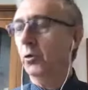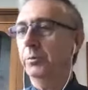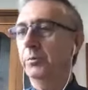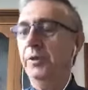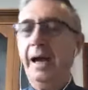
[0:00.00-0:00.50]

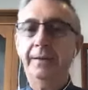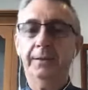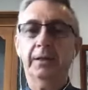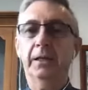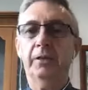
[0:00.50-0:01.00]
data
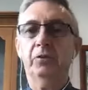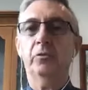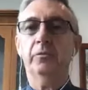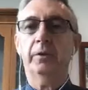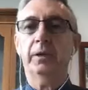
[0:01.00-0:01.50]
collection
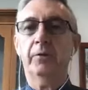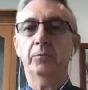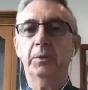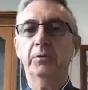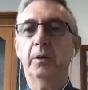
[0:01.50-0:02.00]
for the
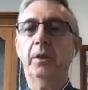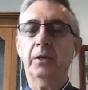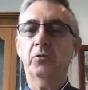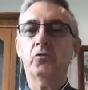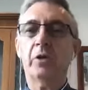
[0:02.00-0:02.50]
government, so they
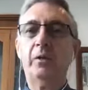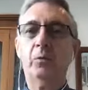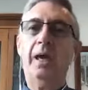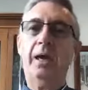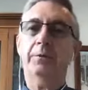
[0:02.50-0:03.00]
can track
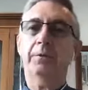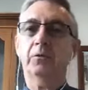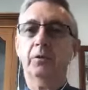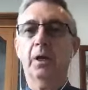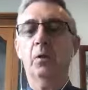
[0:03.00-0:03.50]
how things
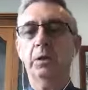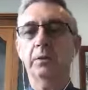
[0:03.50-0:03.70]
are going.